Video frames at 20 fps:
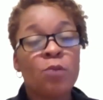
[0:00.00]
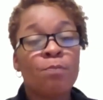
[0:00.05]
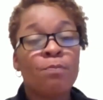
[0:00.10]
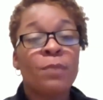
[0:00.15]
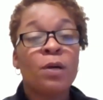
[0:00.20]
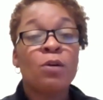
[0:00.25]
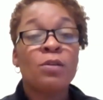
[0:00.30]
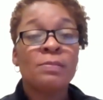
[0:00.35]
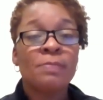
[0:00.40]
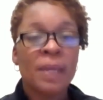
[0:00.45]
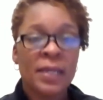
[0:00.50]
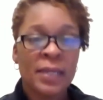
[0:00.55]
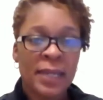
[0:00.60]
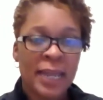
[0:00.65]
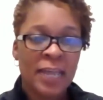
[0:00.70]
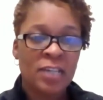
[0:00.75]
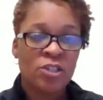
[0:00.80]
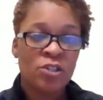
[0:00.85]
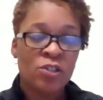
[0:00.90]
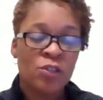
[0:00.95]
So most
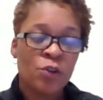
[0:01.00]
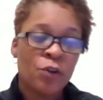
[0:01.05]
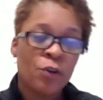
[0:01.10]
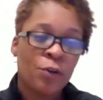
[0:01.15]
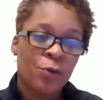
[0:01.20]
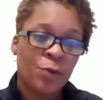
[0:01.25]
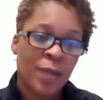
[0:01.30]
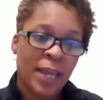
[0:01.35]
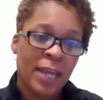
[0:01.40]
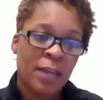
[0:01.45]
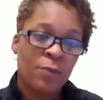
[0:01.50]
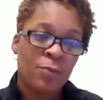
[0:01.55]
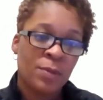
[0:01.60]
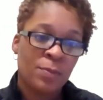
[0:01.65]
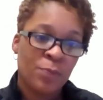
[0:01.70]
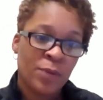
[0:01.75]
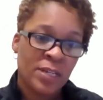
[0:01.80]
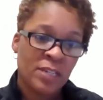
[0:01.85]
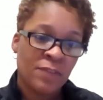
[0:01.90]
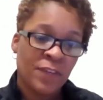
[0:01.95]
medications are okay
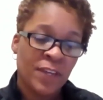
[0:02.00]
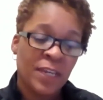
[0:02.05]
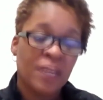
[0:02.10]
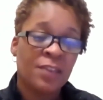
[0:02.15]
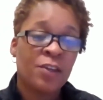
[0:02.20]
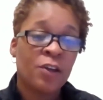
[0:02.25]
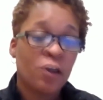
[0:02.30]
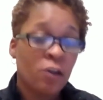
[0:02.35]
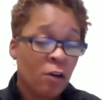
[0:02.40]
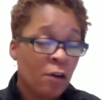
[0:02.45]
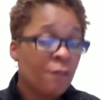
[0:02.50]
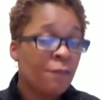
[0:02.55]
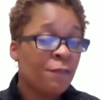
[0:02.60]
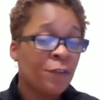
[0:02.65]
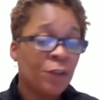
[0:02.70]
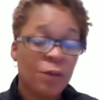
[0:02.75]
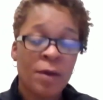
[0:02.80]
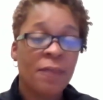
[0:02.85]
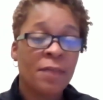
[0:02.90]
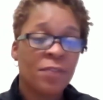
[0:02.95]
with breastfeeding. There are a
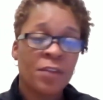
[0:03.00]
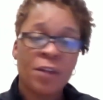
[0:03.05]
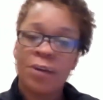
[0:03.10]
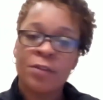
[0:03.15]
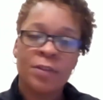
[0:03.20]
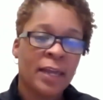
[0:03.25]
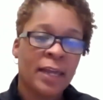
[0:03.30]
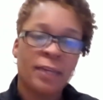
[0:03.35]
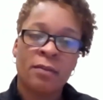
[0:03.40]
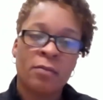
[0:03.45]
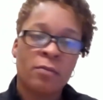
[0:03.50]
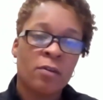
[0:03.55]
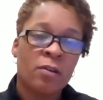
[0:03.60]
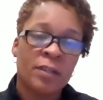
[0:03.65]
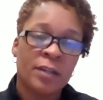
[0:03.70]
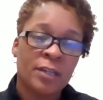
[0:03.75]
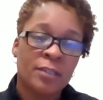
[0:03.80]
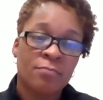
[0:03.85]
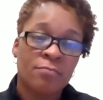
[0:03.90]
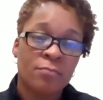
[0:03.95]
few out there that
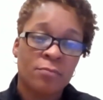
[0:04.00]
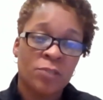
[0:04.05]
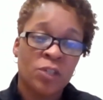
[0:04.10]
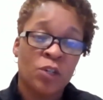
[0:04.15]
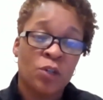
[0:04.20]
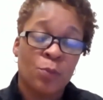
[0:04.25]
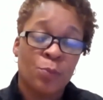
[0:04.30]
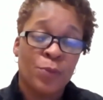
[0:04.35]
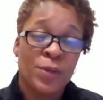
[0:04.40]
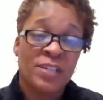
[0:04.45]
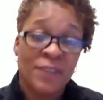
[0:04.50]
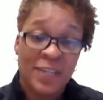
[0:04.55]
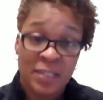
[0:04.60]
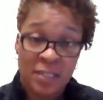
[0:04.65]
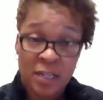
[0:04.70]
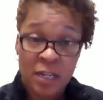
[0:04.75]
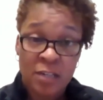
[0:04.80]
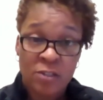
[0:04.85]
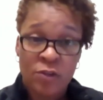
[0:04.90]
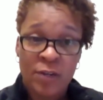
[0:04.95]
are, you know,
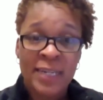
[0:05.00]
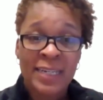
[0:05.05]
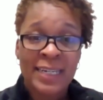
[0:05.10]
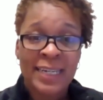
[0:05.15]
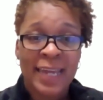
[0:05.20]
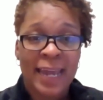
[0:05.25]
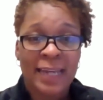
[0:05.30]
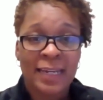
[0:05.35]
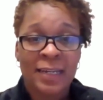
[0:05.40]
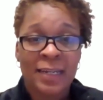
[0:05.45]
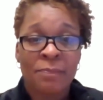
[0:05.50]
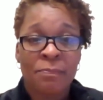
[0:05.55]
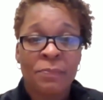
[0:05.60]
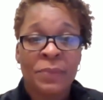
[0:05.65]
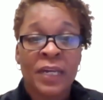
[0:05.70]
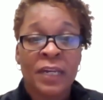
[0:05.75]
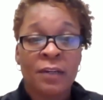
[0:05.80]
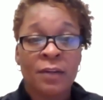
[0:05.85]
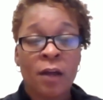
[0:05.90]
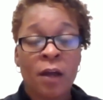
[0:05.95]
breastfeeding is contraindicated,
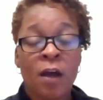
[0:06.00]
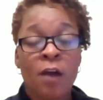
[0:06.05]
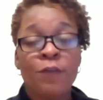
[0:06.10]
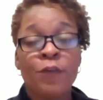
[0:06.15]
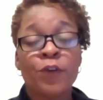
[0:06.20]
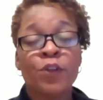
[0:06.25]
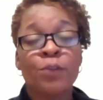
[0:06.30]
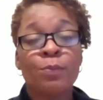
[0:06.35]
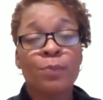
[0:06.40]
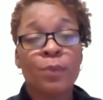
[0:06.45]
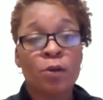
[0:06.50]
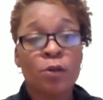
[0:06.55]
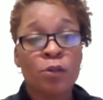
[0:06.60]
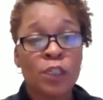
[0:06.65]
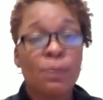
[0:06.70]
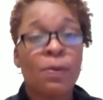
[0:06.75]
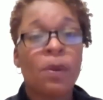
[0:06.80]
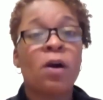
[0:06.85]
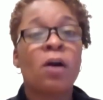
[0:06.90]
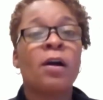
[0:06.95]
but for the
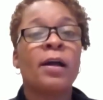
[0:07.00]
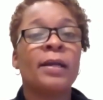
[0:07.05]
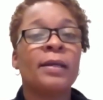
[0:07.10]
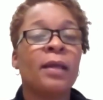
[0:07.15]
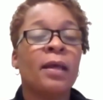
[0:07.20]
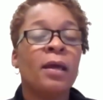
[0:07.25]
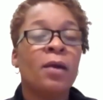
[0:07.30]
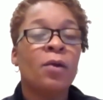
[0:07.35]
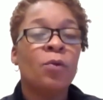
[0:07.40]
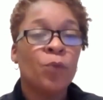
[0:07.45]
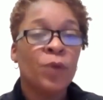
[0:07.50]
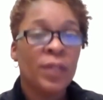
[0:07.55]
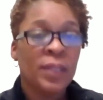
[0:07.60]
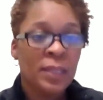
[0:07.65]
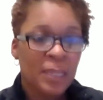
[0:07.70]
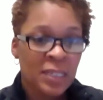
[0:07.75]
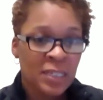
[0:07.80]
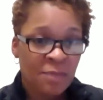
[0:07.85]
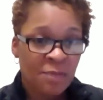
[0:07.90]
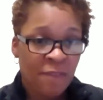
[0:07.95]
most part,
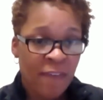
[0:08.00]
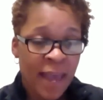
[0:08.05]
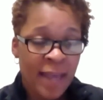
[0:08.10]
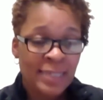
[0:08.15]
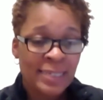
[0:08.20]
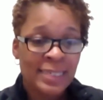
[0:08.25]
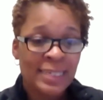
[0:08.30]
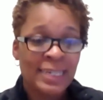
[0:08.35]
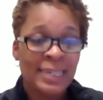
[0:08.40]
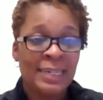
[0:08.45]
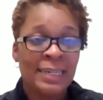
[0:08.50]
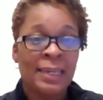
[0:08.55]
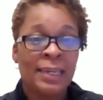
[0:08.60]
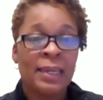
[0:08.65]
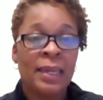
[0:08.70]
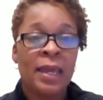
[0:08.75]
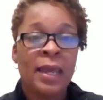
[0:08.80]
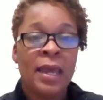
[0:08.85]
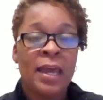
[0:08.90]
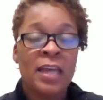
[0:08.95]
with this
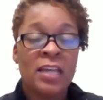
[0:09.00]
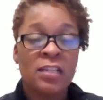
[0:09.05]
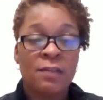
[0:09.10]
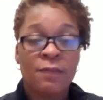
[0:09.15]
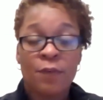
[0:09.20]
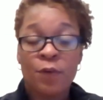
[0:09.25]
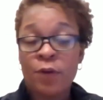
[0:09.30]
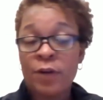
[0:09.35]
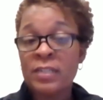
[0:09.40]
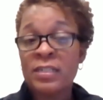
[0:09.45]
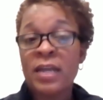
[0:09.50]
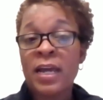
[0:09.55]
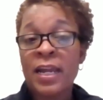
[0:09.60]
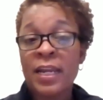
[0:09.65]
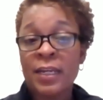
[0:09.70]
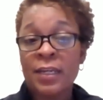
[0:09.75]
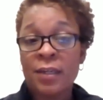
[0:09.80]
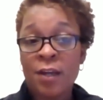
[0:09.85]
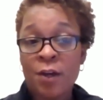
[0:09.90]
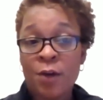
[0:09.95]
vaccine, as far as
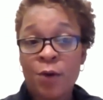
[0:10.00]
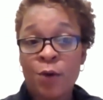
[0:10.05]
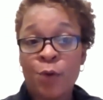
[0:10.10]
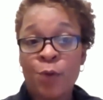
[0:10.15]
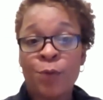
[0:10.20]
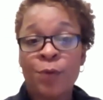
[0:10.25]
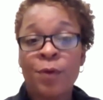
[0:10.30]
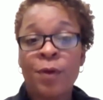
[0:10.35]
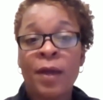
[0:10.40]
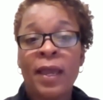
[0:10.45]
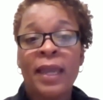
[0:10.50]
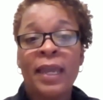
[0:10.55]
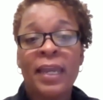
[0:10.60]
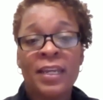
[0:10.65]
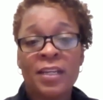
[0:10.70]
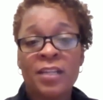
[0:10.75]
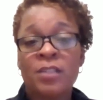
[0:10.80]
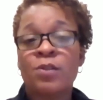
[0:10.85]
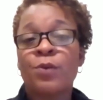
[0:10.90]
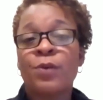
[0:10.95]
I know,
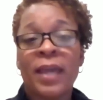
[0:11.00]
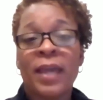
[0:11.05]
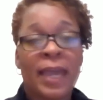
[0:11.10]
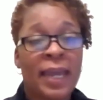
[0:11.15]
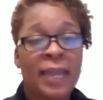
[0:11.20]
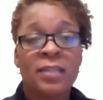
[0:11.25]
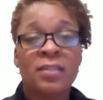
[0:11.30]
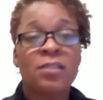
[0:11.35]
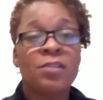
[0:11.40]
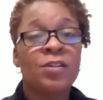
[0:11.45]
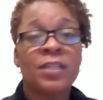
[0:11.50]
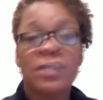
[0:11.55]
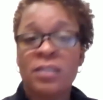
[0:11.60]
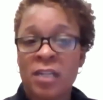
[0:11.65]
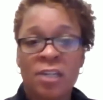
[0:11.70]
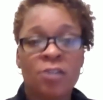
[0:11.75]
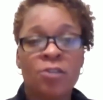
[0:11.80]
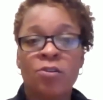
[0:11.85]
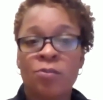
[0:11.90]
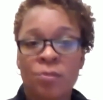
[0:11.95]
it is okay to
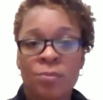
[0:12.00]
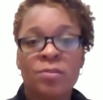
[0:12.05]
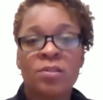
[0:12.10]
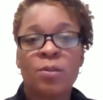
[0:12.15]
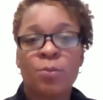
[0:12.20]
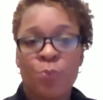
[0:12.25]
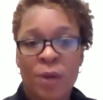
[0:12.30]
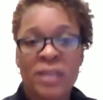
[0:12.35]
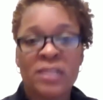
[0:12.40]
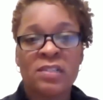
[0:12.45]
continue to